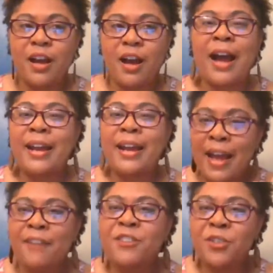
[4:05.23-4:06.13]
I
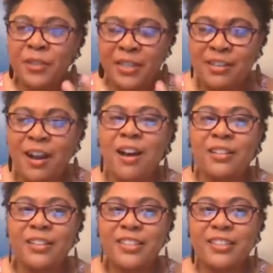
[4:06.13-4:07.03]
have to
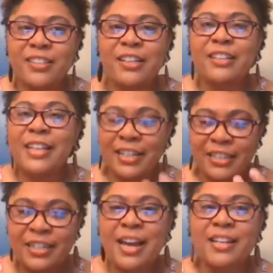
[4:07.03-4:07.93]
acknowledge that,
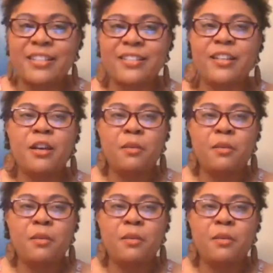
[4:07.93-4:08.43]
yes,